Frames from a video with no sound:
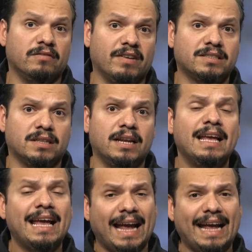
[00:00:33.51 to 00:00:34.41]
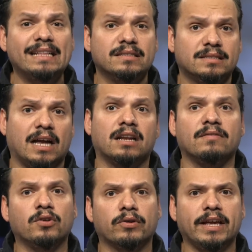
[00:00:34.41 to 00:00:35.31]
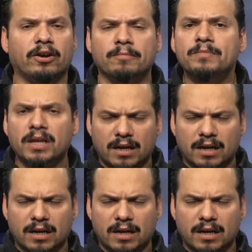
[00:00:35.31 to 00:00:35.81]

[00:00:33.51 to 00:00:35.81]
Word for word: invested inside of your gear.